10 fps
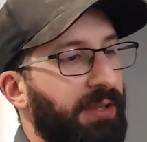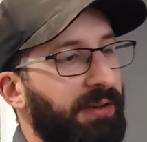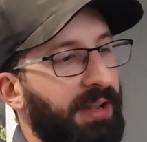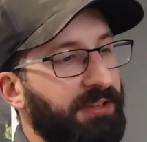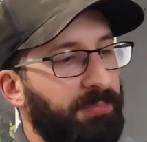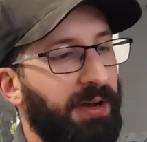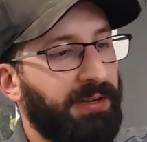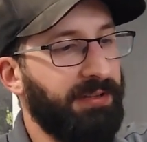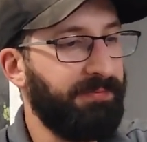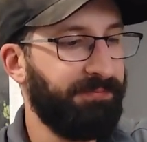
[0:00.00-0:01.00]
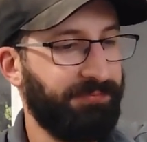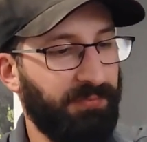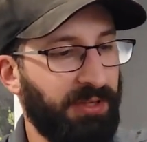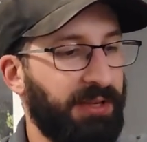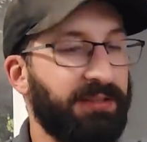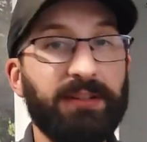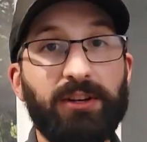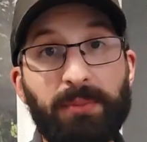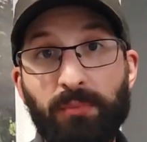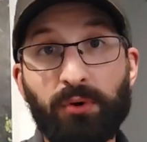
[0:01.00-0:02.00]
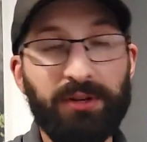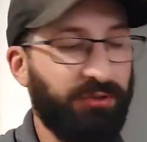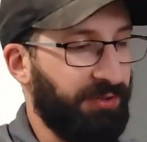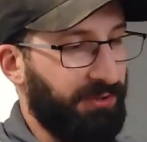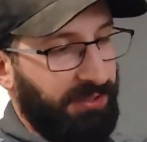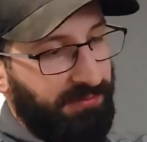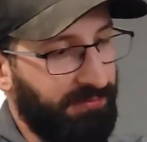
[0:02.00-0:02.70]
the next pocket, it gets a little bit more interesting.